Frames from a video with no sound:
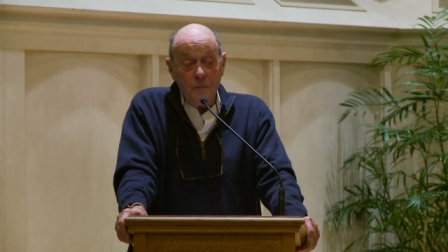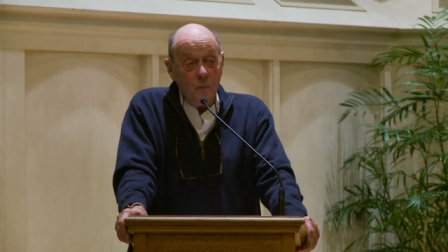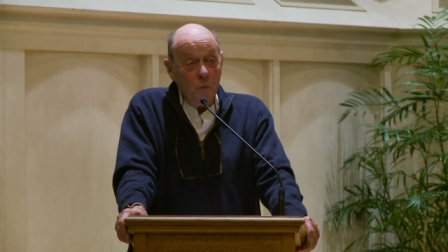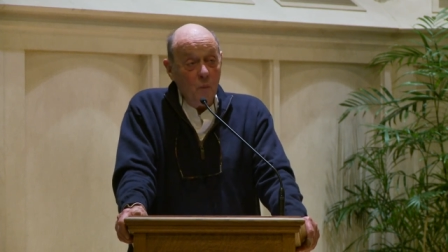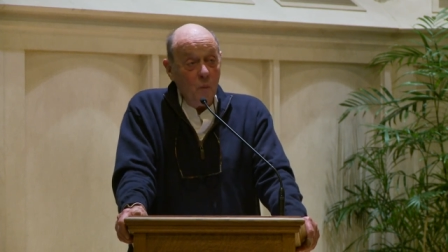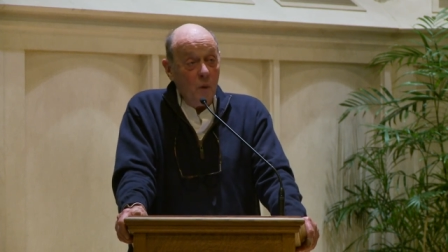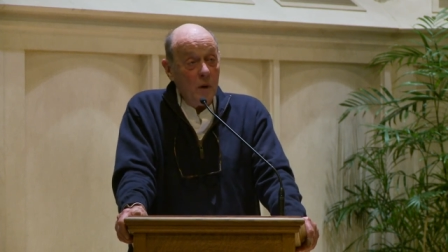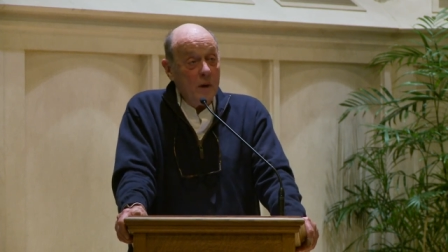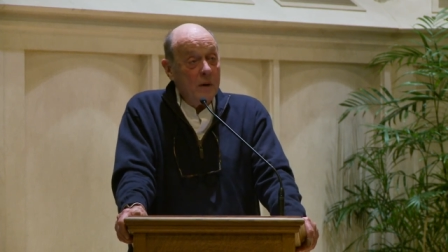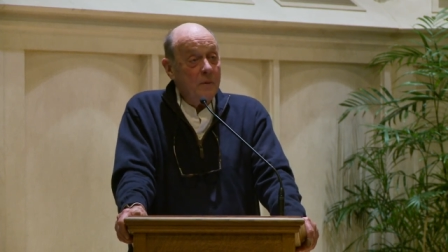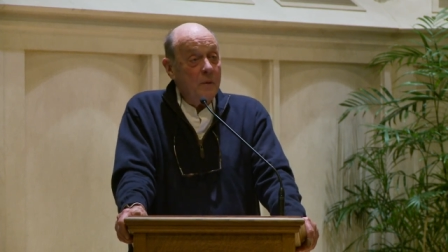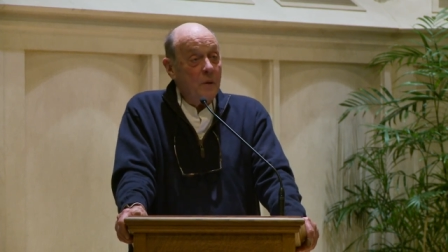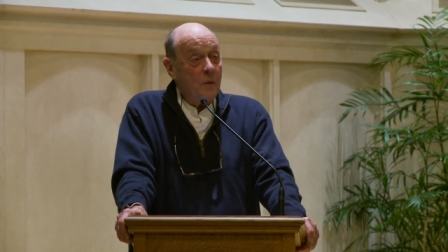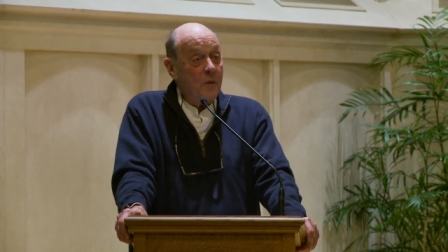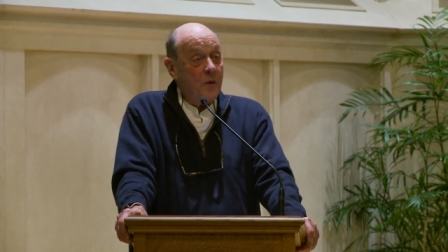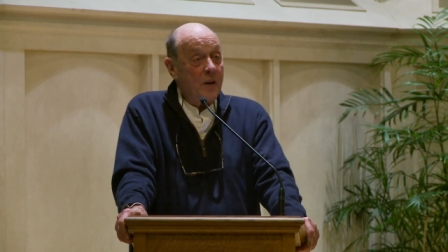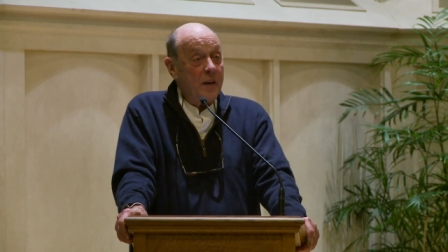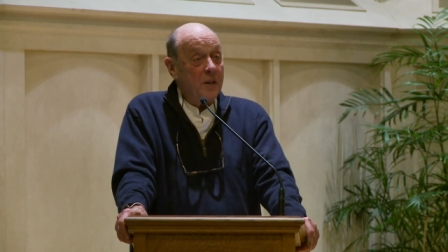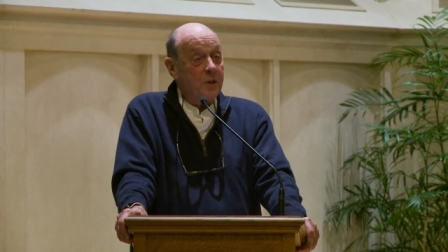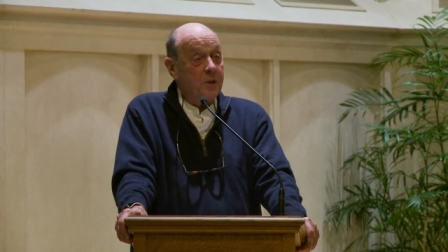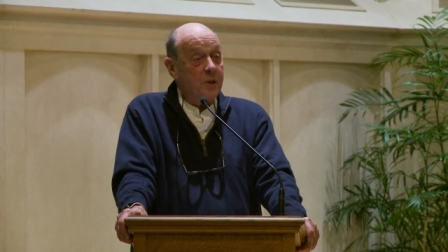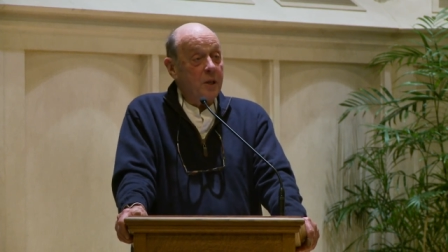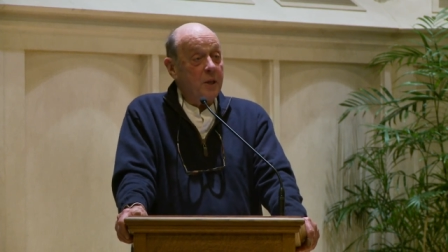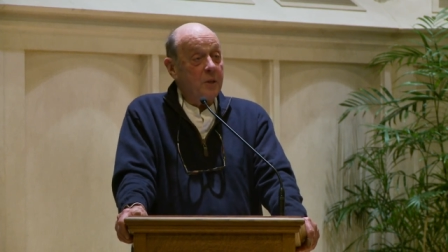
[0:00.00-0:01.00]
one of the
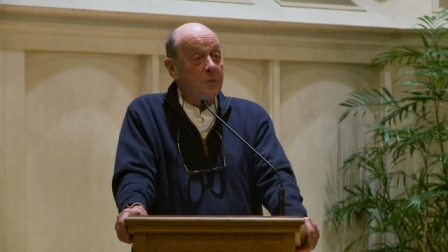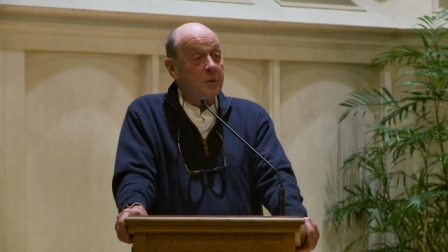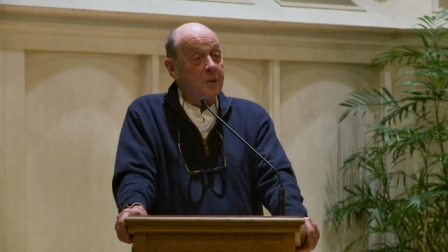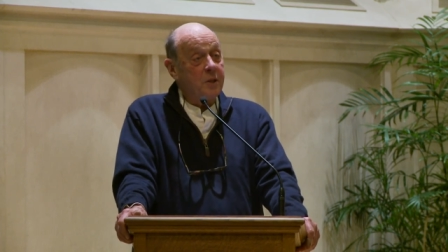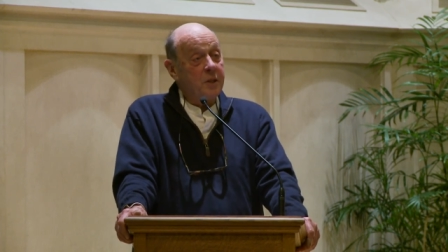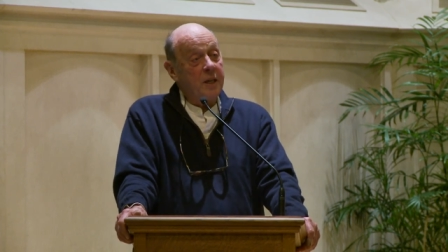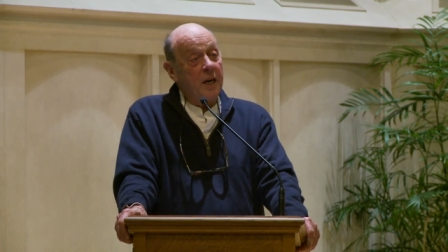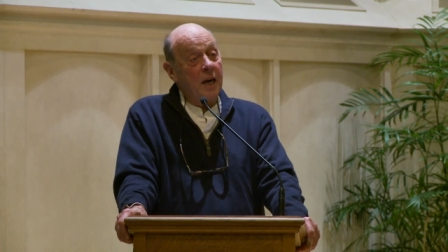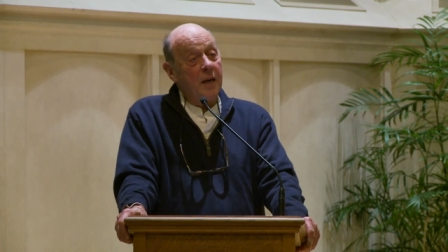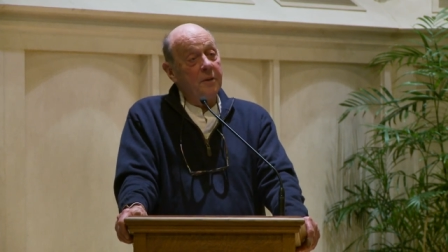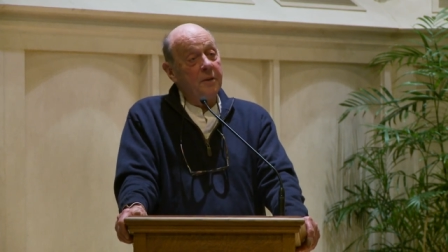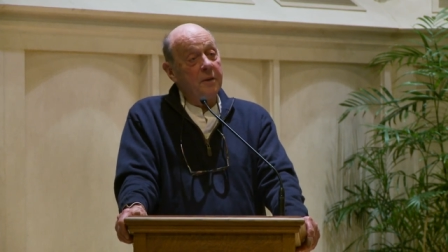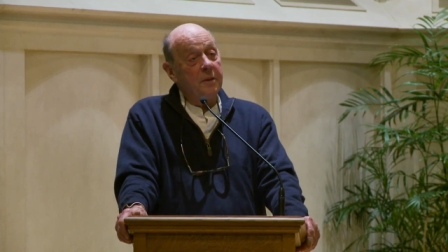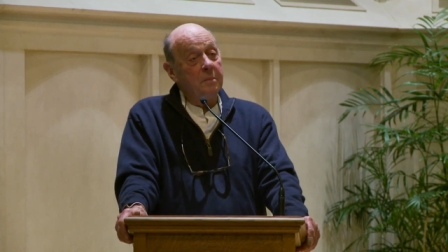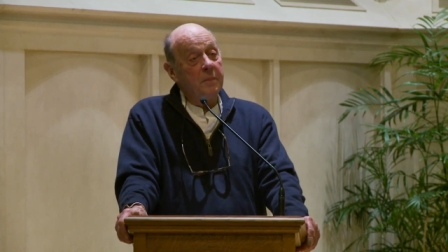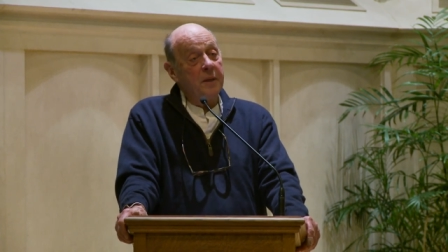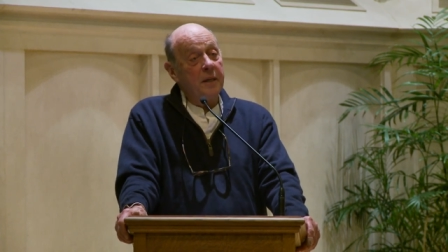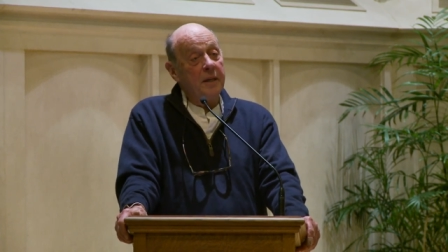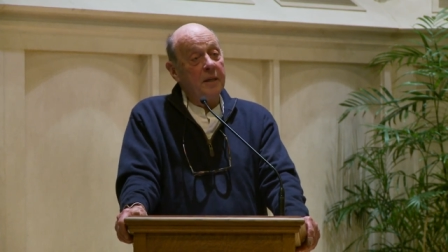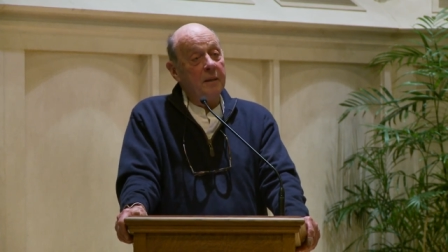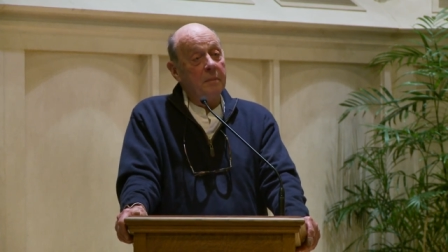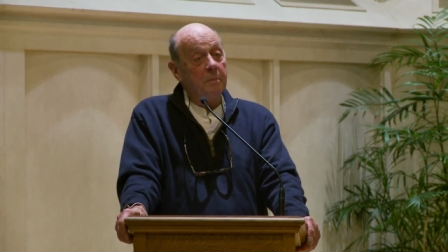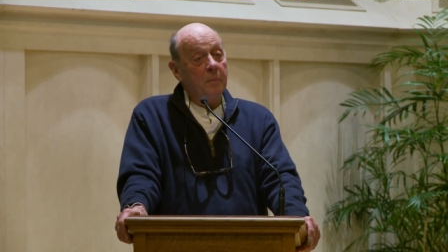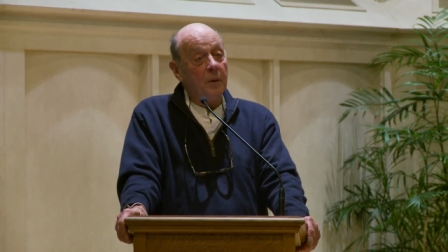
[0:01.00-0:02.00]
things that astounded
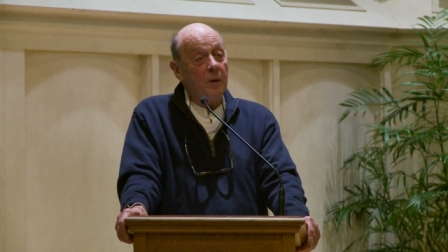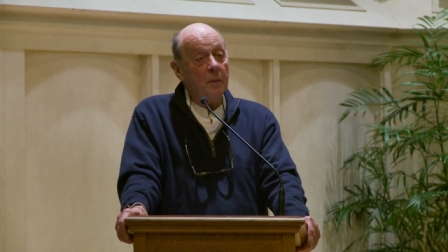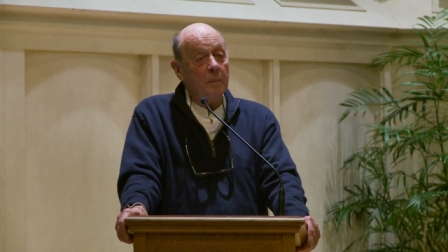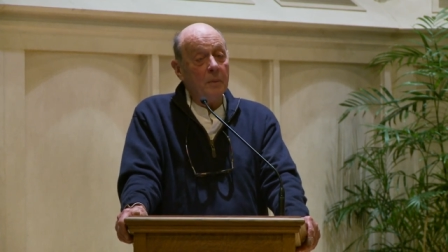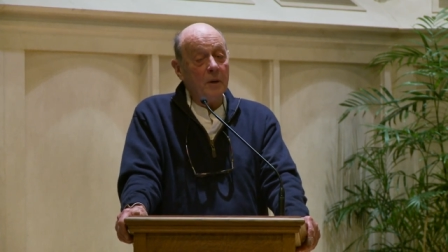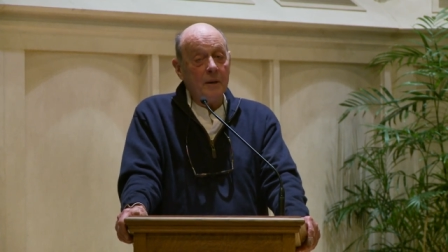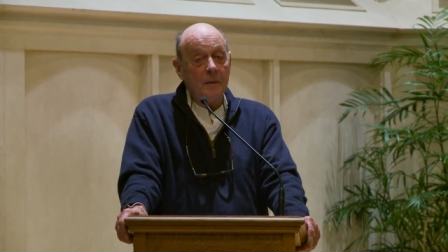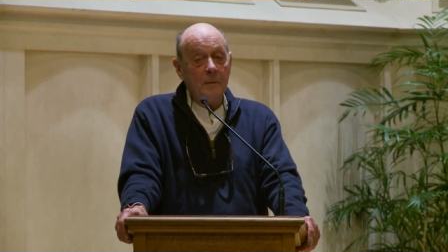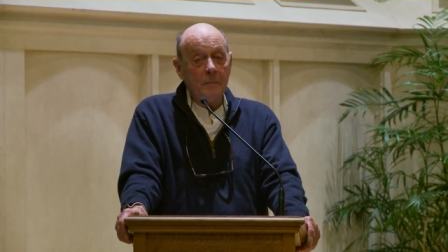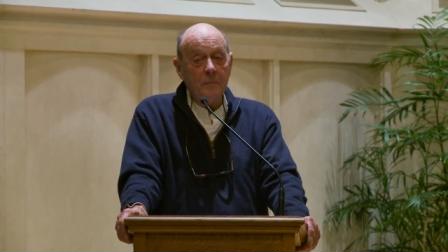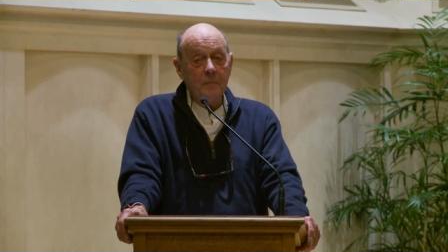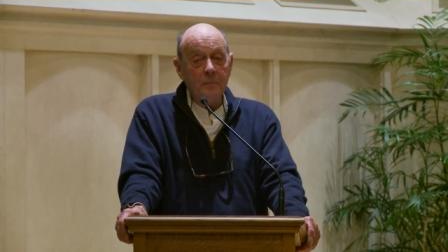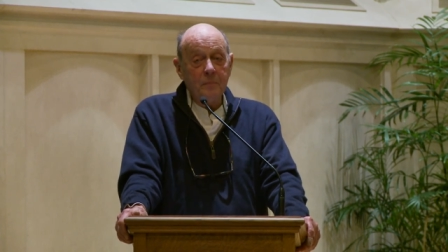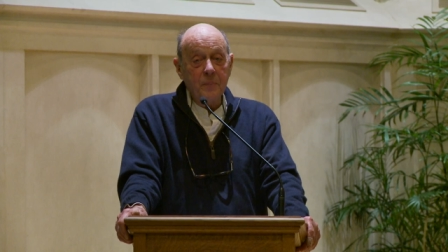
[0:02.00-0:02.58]
me in Burma